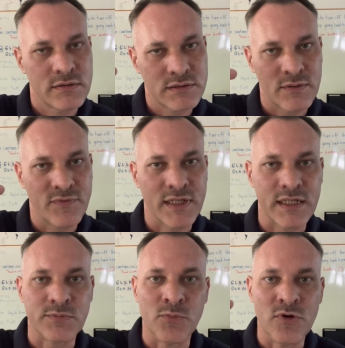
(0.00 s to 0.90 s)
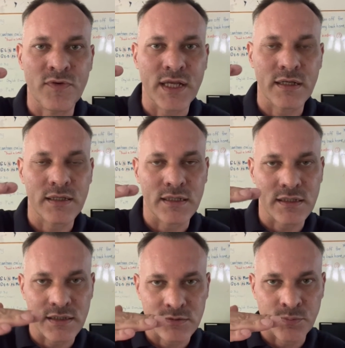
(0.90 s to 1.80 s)
Something that's moving
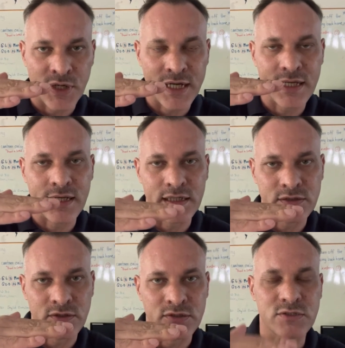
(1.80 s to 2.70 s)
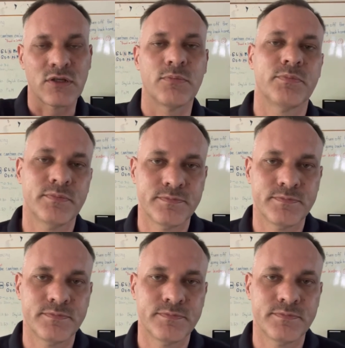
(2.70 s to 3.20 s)
is braking, it's gonna stop.